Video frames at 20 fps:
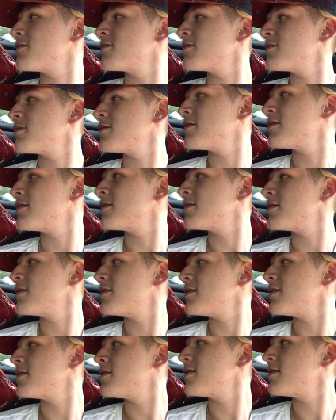I had
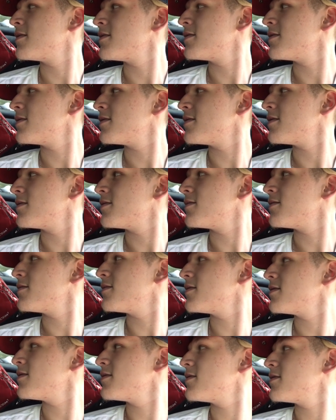dip in in a long
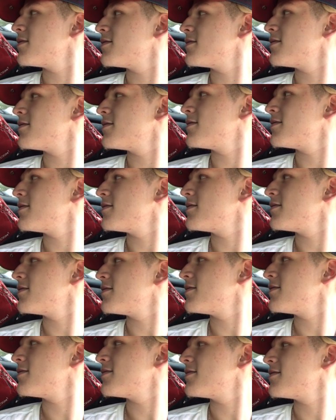time, like two
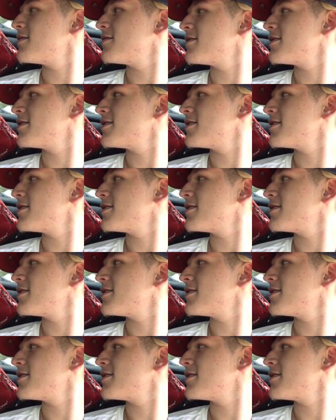weeks.